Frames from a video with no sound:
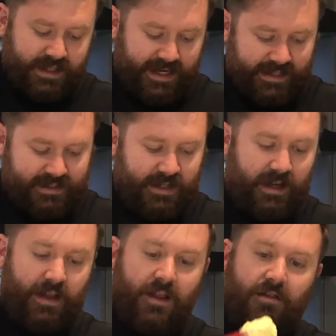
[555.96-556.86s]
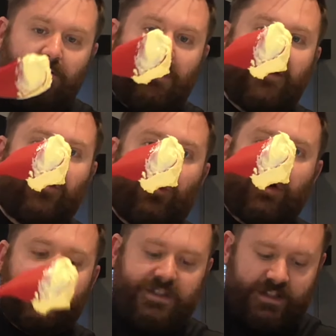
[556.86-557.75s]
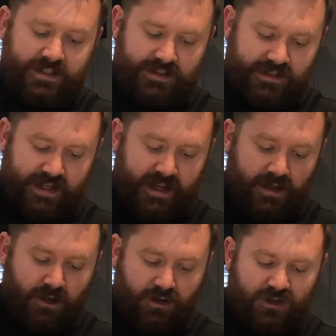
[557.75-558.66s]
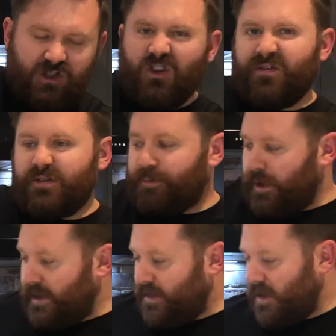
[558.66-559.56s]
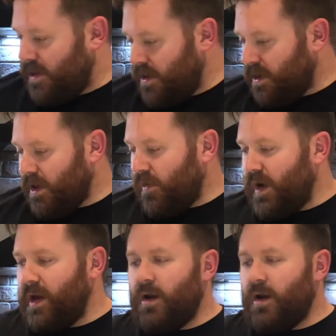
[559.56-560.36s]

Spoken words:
it gets to this sort of consistency, soft spread, go in